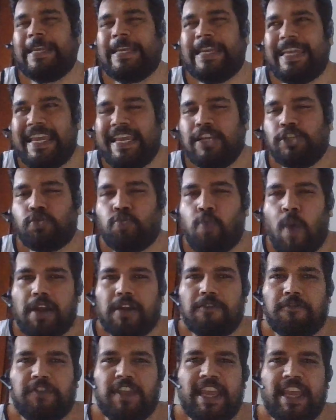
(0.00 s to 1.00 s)
He is
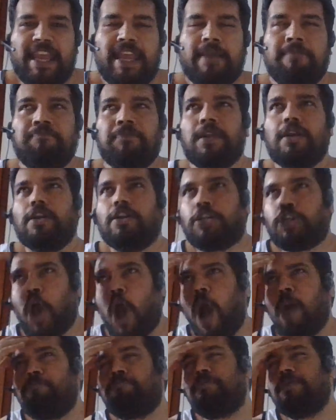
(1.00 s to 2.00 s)
one of the
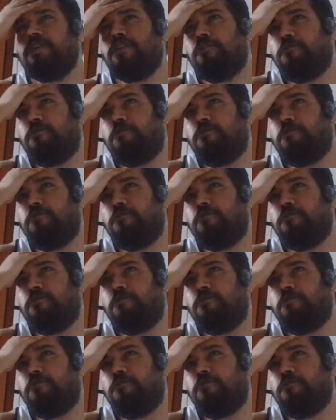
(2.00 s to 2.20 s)
top